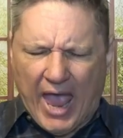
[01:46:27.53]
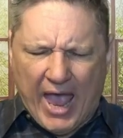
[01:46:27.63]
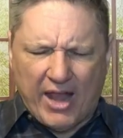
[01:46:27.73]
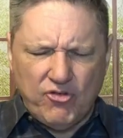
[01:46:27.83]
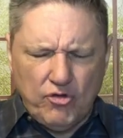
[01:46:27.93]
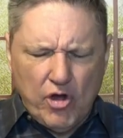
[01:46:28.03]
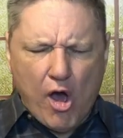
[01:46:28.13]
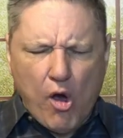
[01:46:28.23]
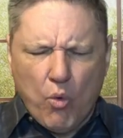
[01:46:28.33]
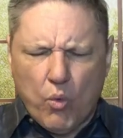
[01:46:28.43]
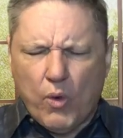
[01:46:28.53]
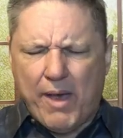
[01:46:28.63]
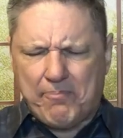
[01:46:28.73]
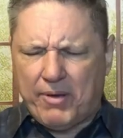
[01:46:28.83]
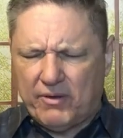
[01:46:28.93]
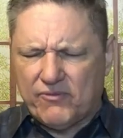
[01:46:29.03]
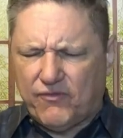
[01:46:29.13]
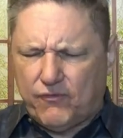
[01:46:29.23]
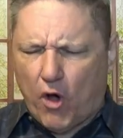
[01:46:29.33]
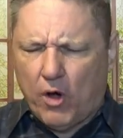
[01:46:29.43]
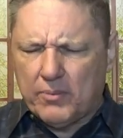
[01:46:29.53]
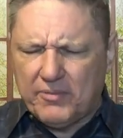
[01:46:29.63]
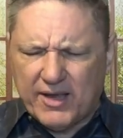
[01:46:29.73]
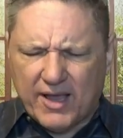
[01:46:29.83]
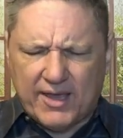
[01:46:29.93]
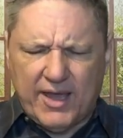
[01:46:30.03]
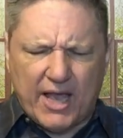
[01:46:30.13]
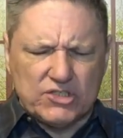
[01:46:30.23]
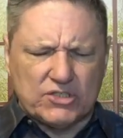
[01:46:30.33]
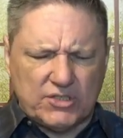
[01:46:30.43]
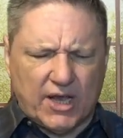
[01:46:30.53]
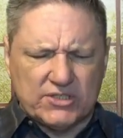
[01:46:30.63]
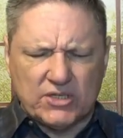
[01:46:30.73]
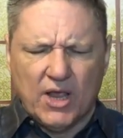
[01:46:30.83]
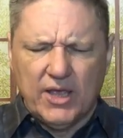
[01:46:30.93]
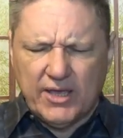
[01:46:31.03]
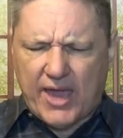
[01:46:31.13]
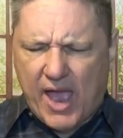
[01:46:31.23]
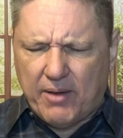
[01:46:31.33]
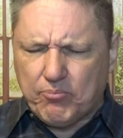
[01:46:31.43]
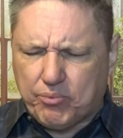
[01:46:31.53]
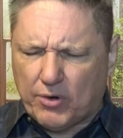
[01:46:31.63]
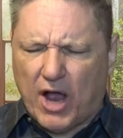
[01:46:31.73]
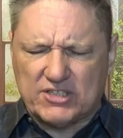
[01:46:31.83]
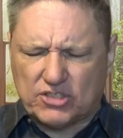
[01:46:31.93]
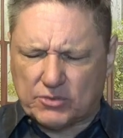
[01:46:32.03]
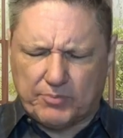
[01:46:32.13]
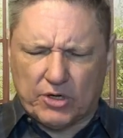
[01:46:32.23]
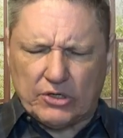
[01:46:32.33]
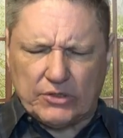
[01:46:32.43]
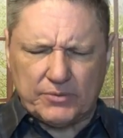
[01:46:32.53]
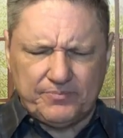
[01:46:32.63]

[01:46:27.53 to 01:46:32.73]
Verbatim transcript: and no weapon formed against us can prosper.